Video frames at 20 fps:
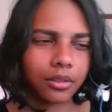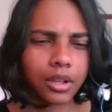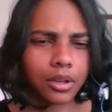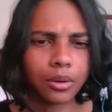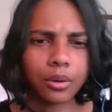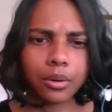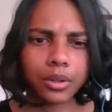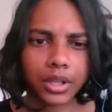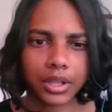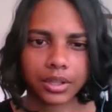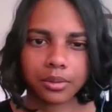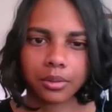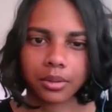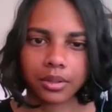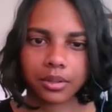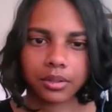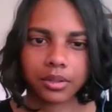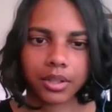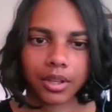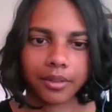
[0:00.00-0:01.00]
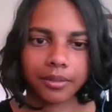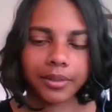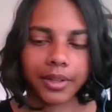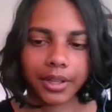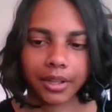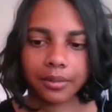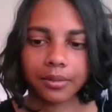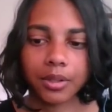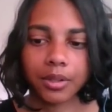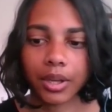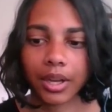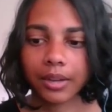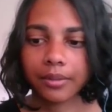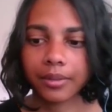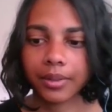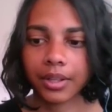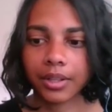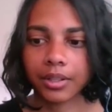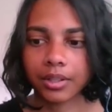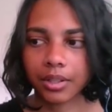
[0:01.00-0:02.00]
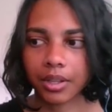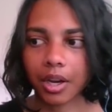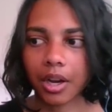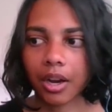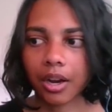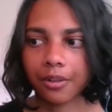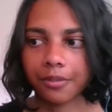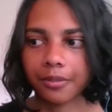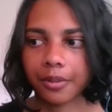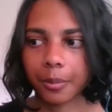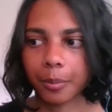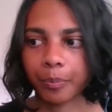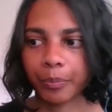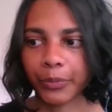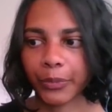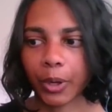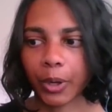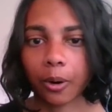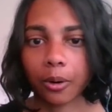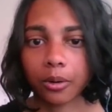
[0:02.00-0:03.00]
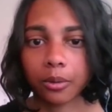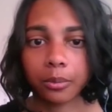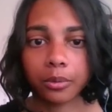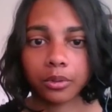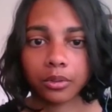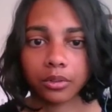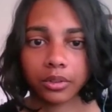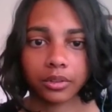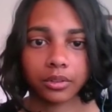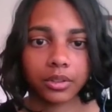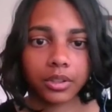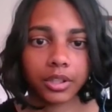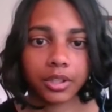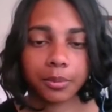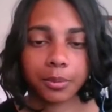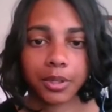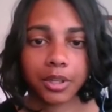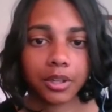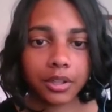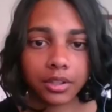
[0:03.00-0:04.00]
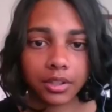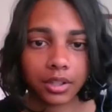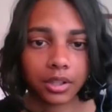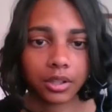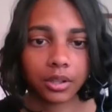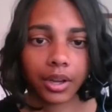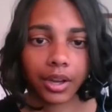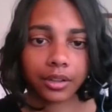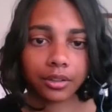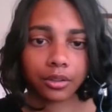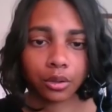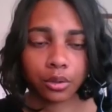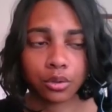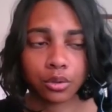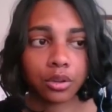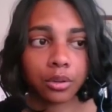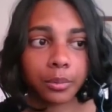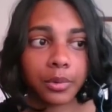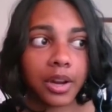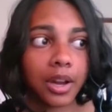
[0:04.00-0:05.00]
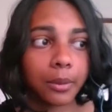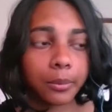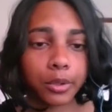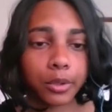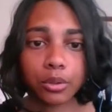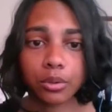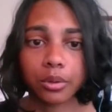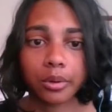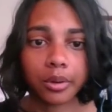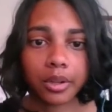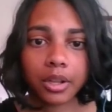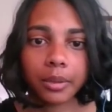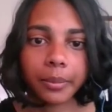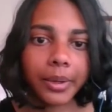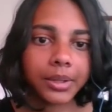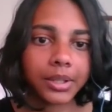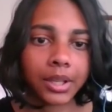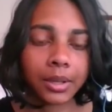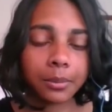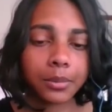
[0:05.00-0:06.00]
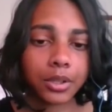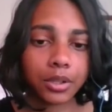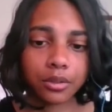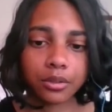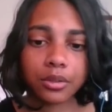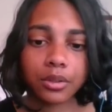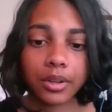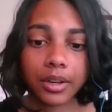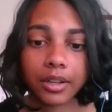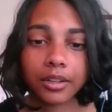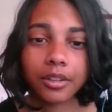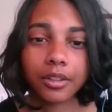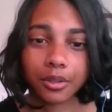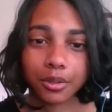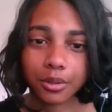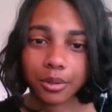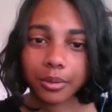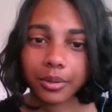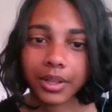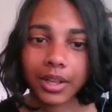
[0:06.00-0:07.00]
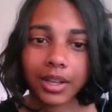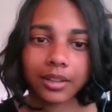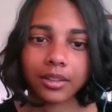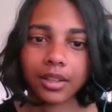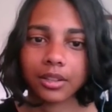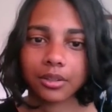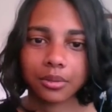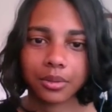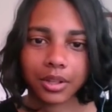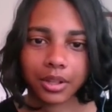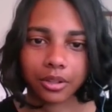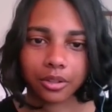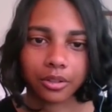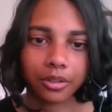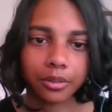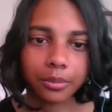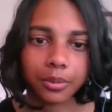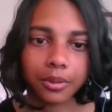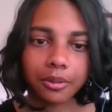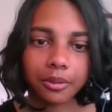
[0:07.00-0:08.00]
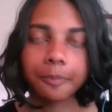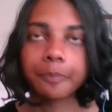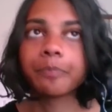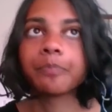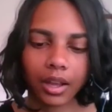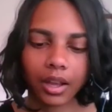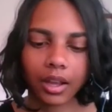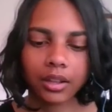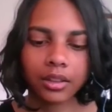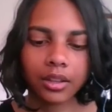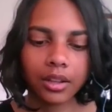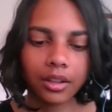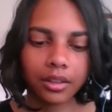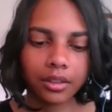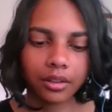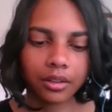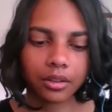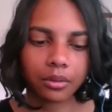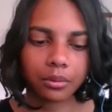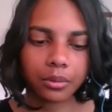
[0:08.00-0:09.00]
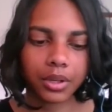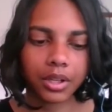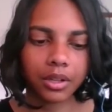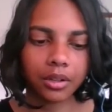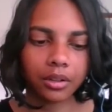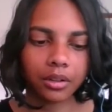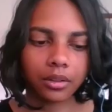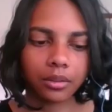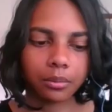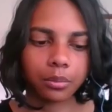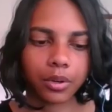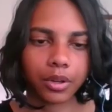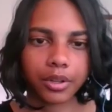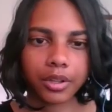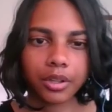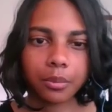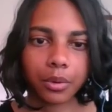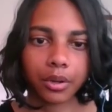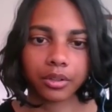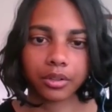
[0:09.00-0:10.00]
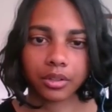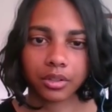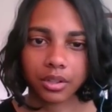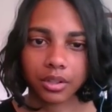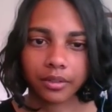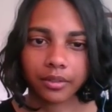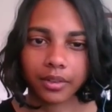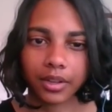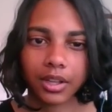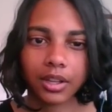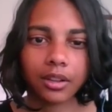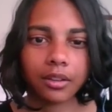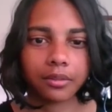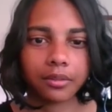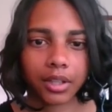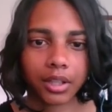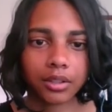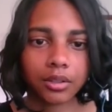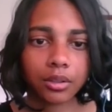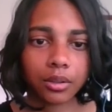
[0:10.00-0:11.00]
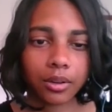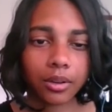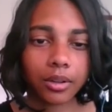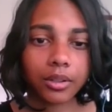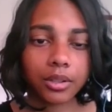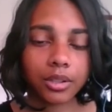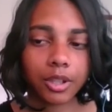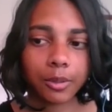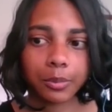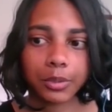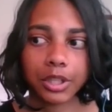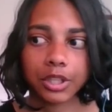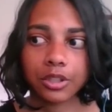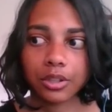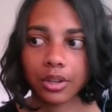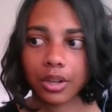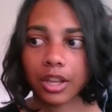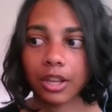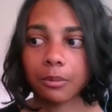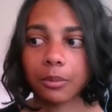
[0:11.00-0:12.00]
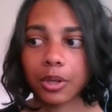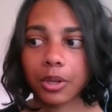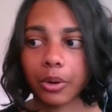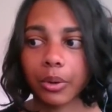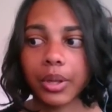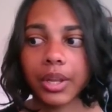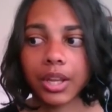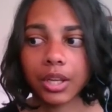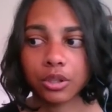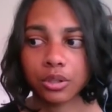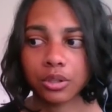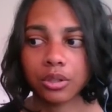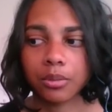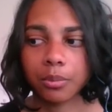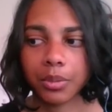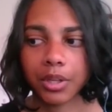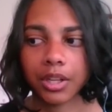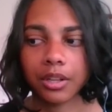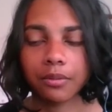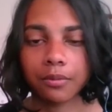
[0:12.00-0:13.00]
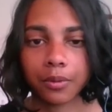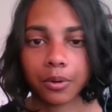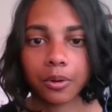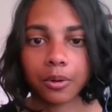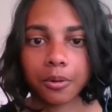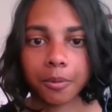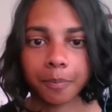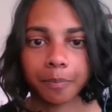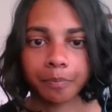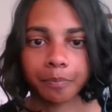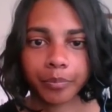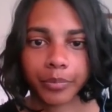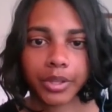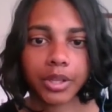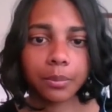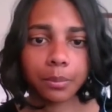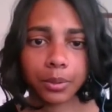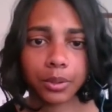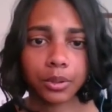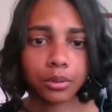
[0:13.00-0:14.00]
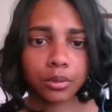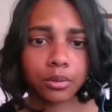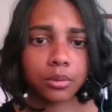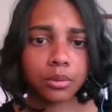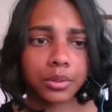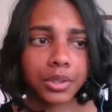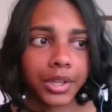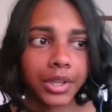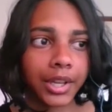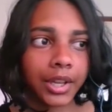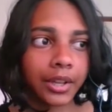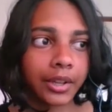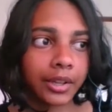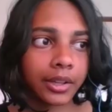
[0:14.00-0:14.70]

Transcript: you know, all that sort of stuff. Like if you have a scar from a horrible experience that you had in a trauma, I'm not talking about that because you can't control that and that's really horrible. I think that real body positivity, if that's a concept that should keep going, it should be for people who